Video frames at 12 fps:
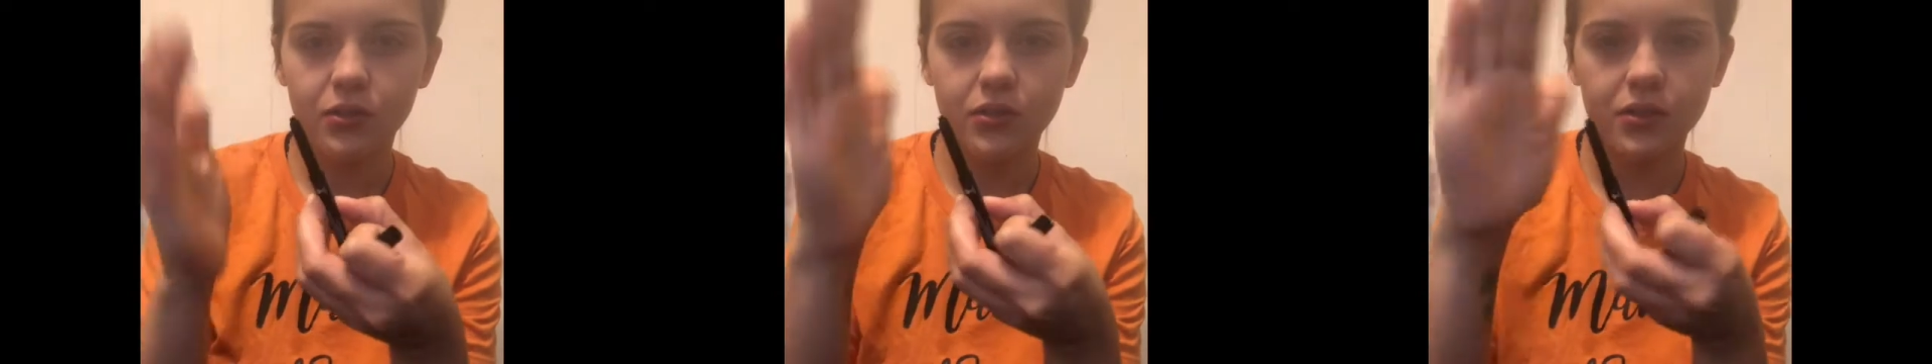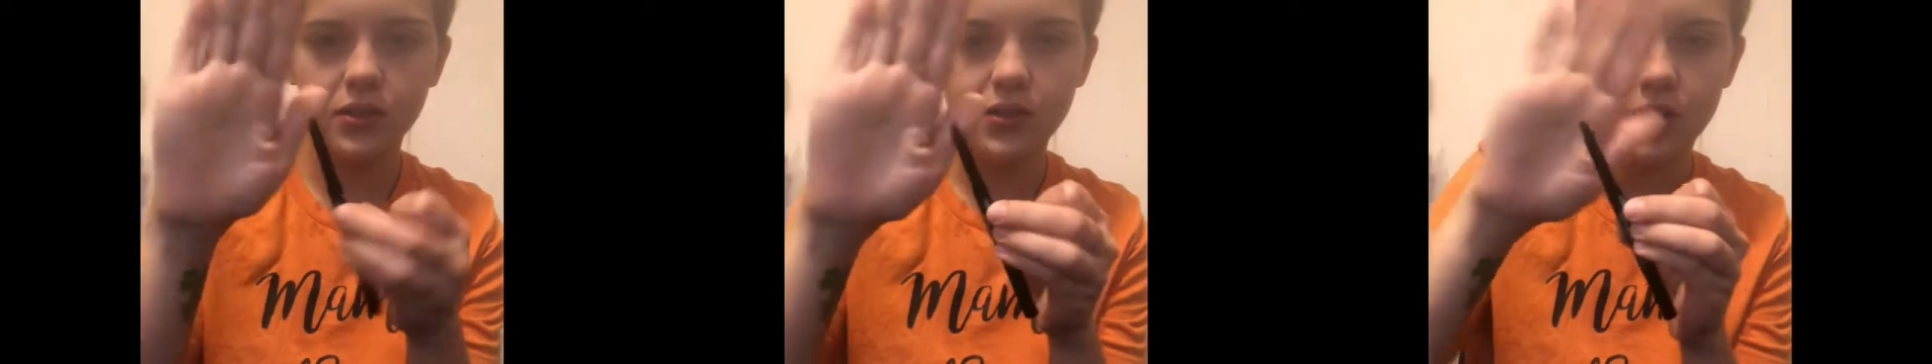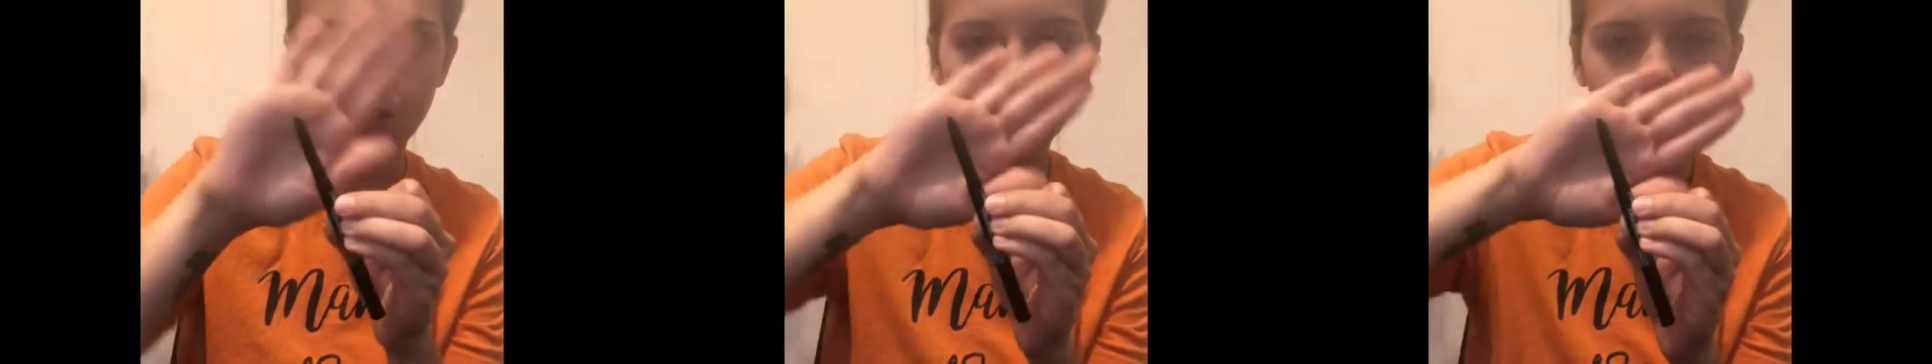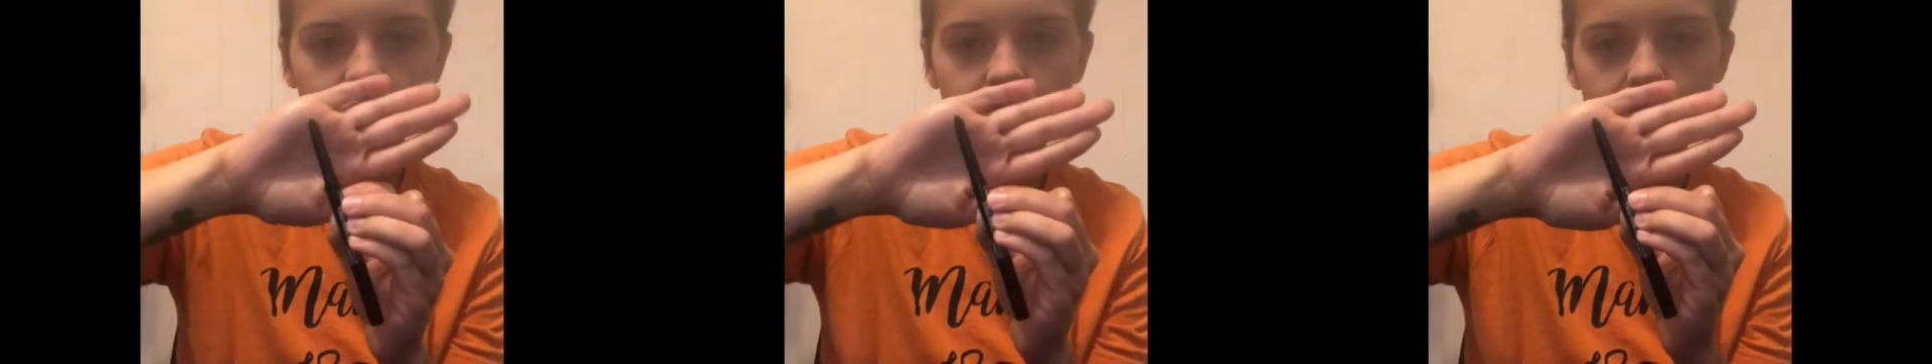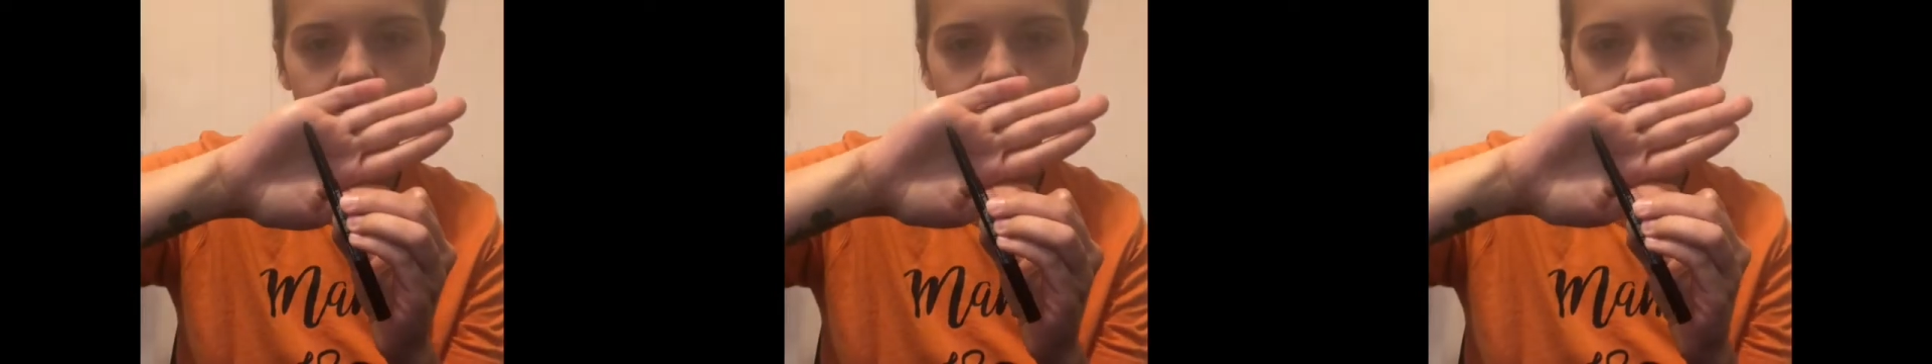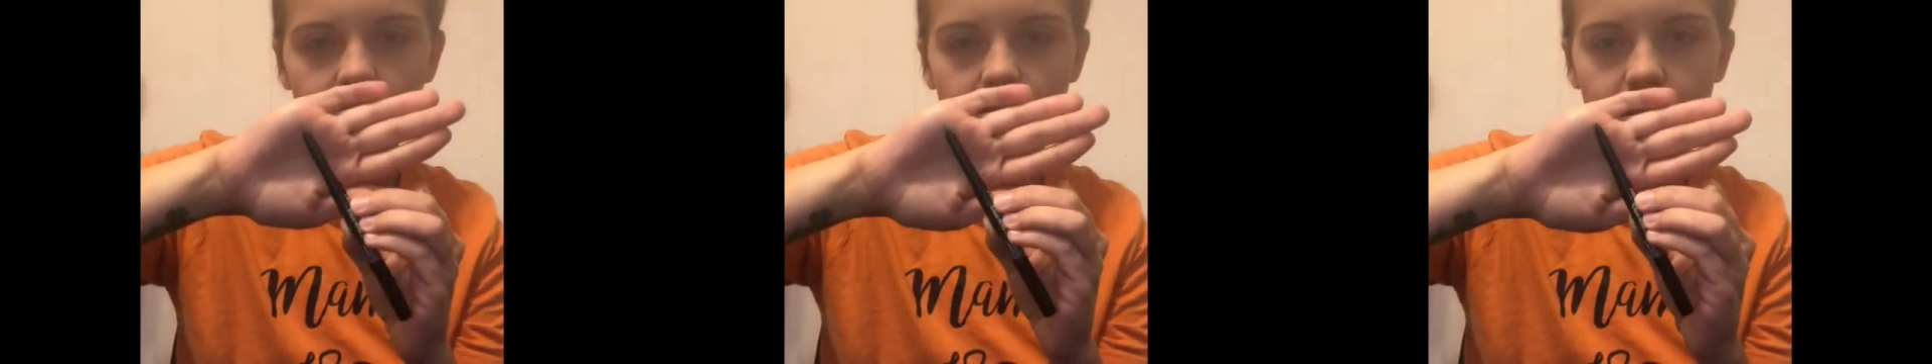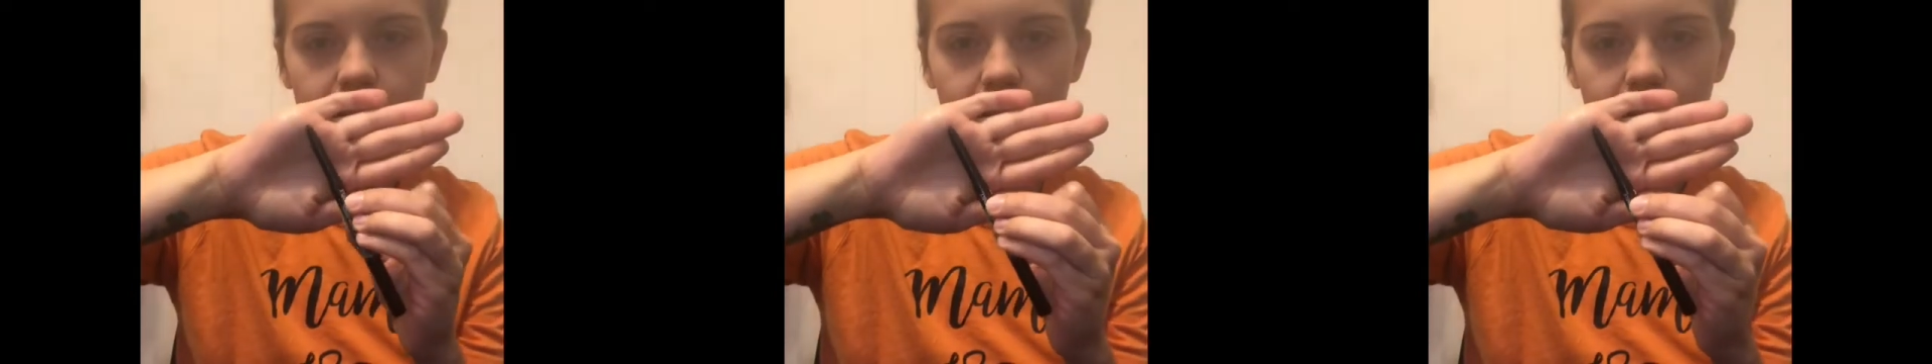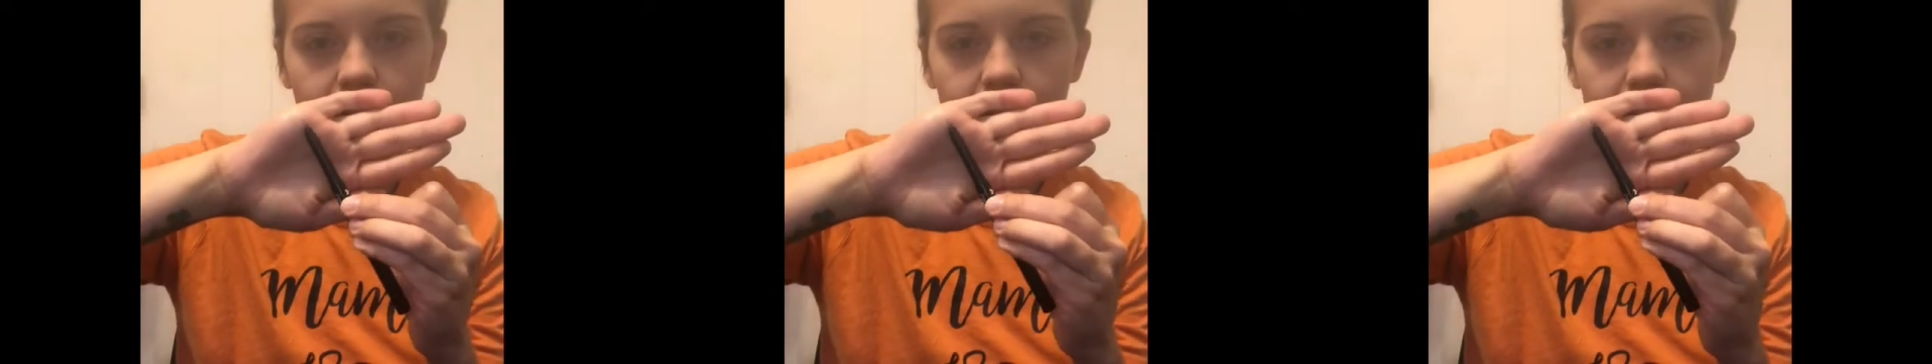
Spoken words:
See? You can already